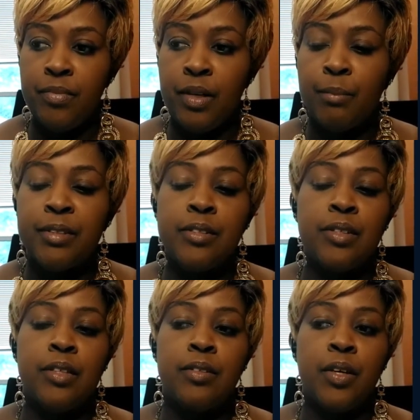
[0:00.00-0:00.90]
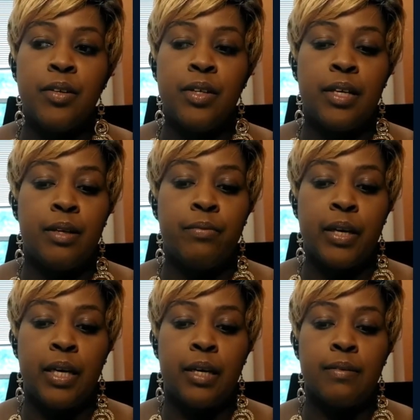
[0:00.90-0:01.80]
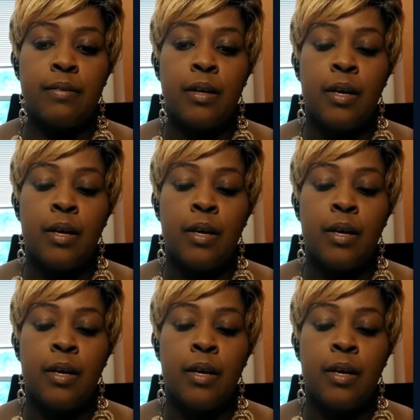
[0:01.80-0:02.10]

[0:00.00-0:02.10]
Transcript: I'm just going to tell you in advance,